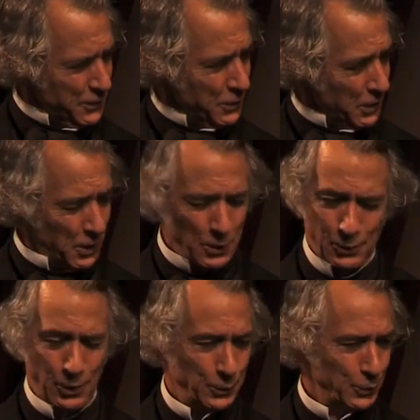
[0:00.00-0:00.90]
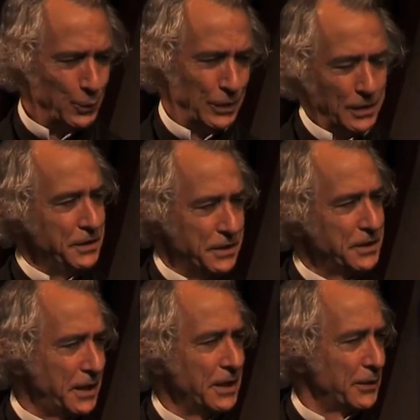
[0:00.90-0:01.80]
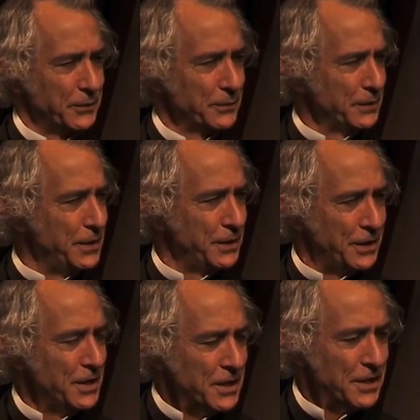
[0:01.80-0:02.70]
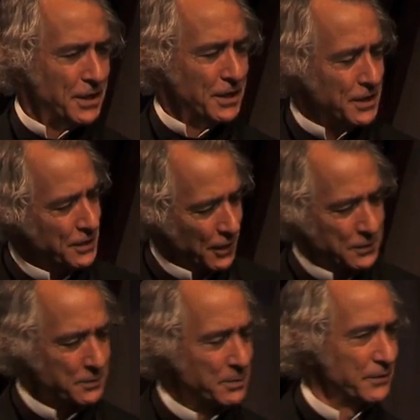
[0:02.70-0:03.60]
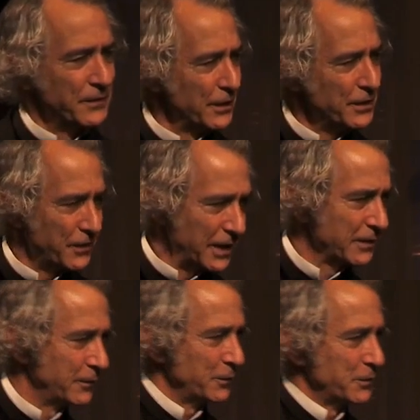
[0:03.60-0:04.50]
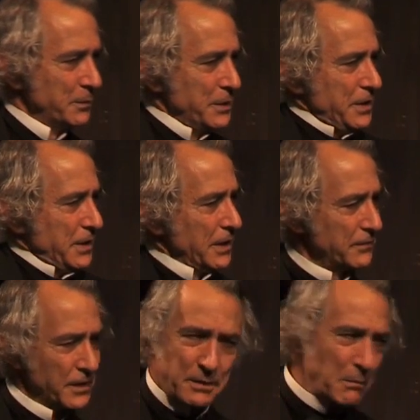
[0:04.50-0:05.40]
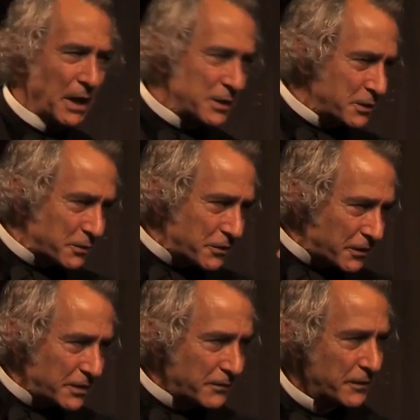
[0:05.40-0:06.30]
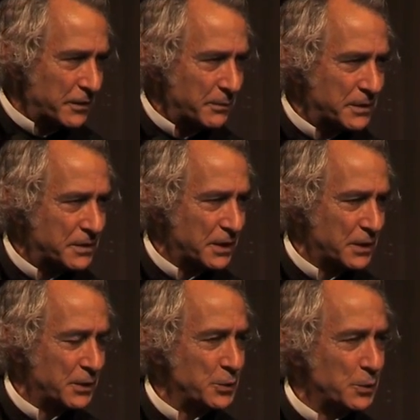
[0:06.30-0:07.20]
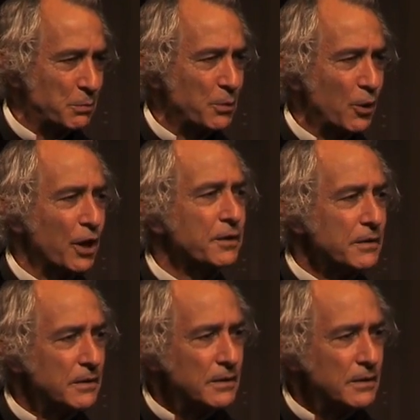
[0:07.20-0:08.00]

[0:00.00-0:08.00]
you? Oh, really, Catherine? He, he ought to be very thankful to me. I've done a mighty good thing for him in taking you abroad.